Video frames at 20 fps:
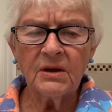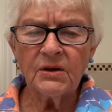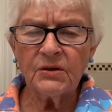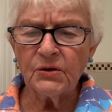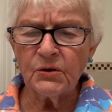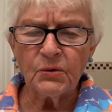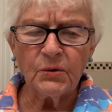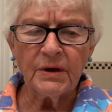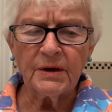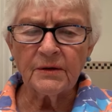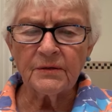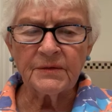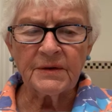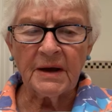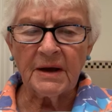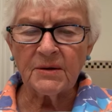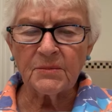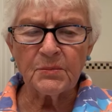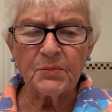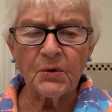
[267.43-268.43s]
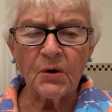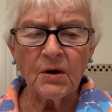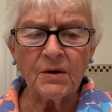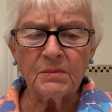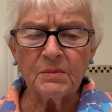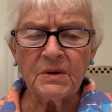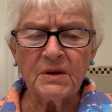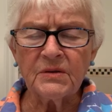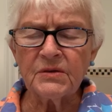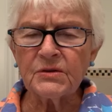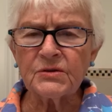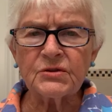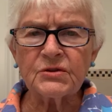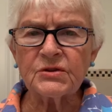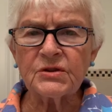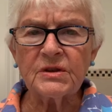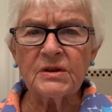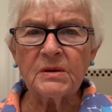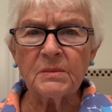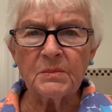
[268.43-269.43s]
You have not brought me the
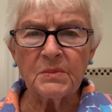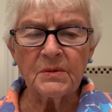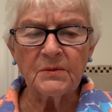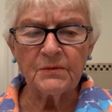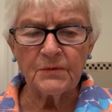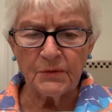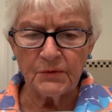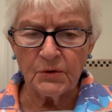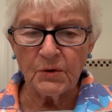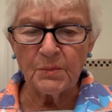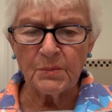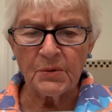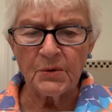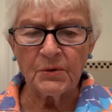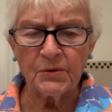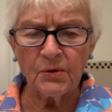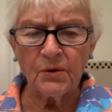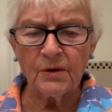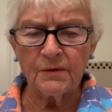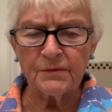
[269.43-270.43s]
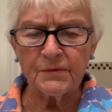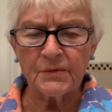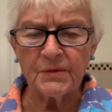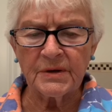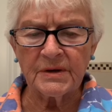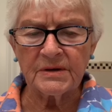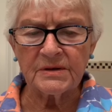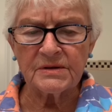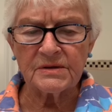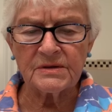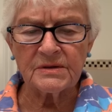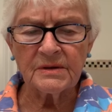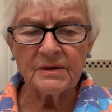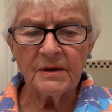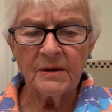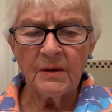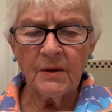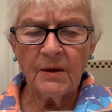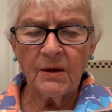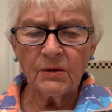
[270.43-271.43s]
sheep for your burnt offerings,
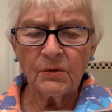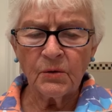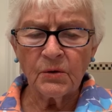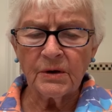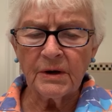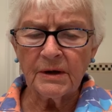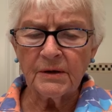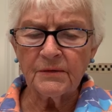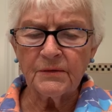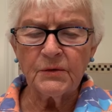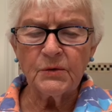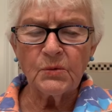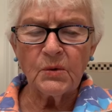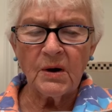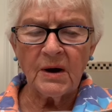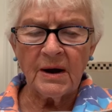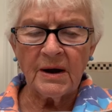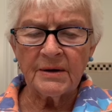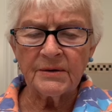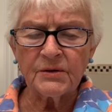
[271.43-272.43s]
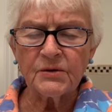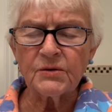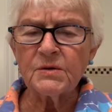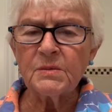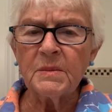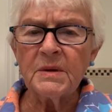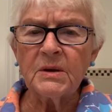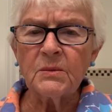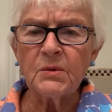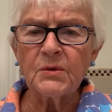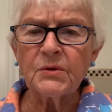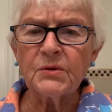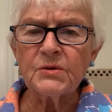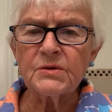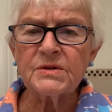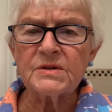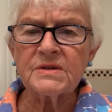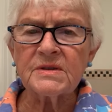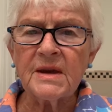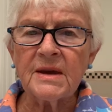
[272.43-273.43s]
nor have you honored me with your
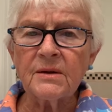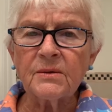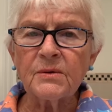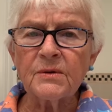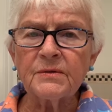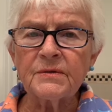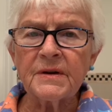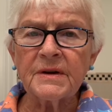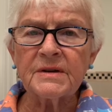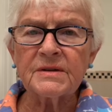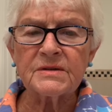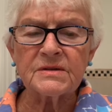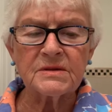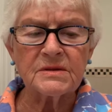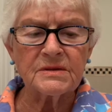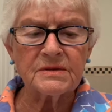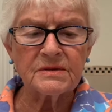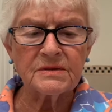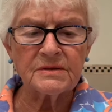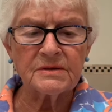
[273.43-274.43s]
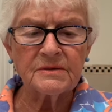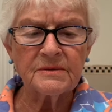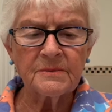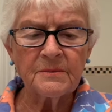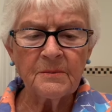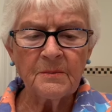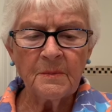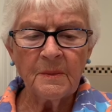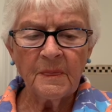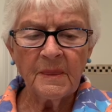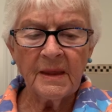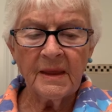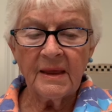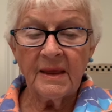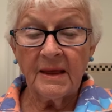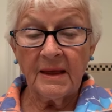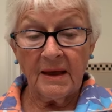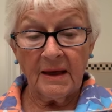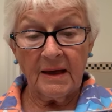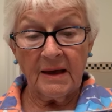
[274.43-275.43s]
sacrifices.
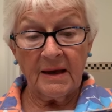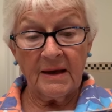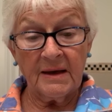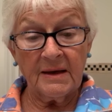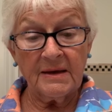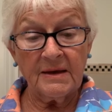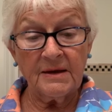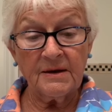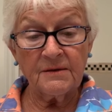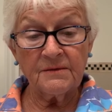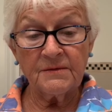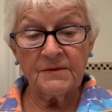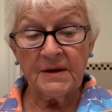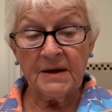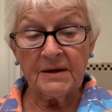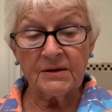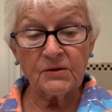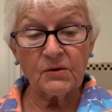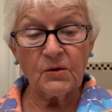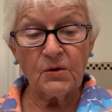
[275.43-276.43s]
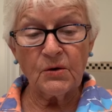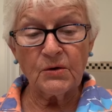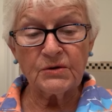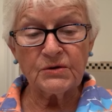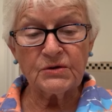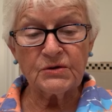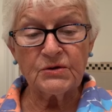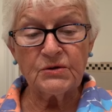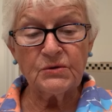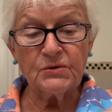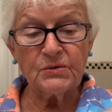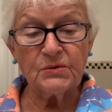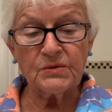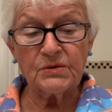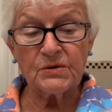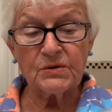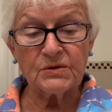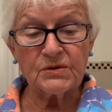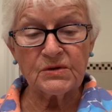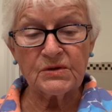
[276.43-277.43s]
I have not caused you
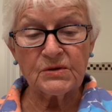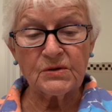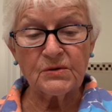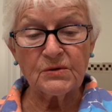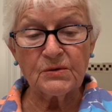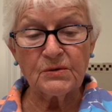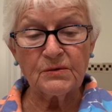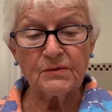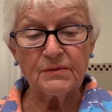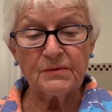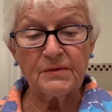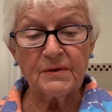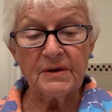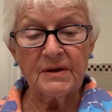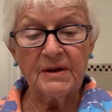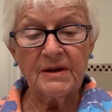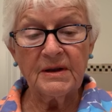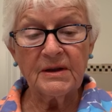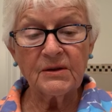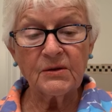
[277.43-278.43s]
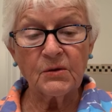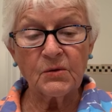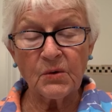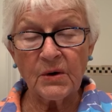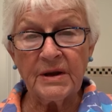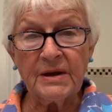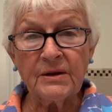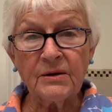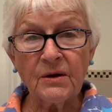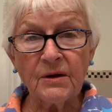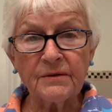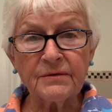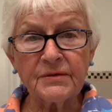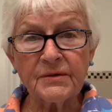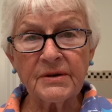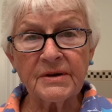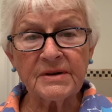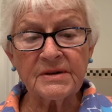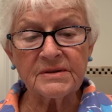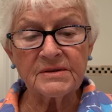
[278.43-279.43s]
to serve grain
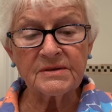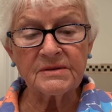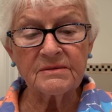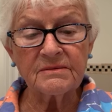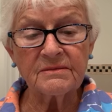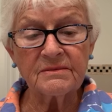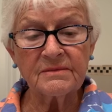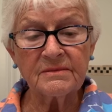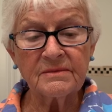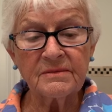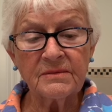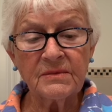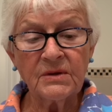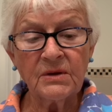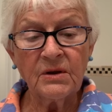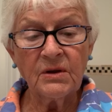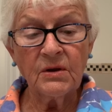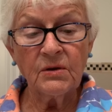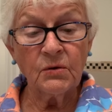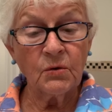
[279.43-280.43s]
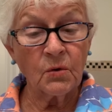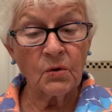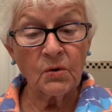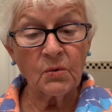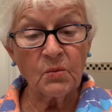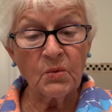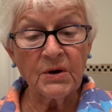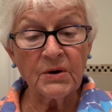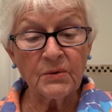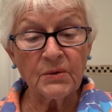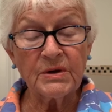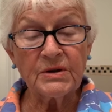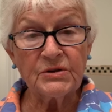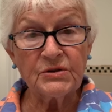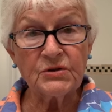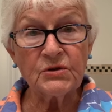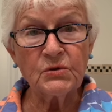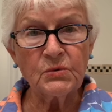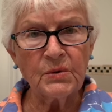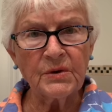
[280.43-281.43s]
offerings nor wearied
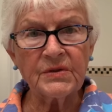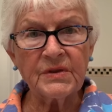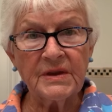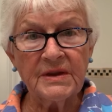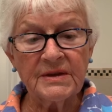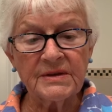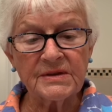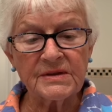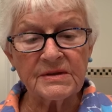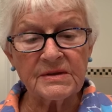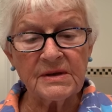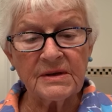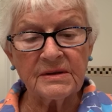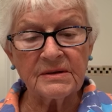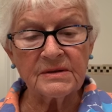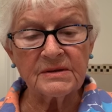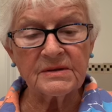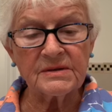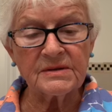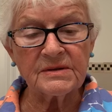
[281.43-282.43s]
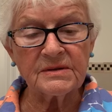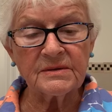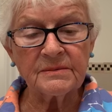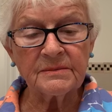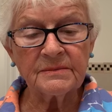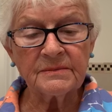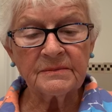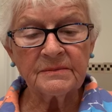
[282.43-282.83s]
you with incense.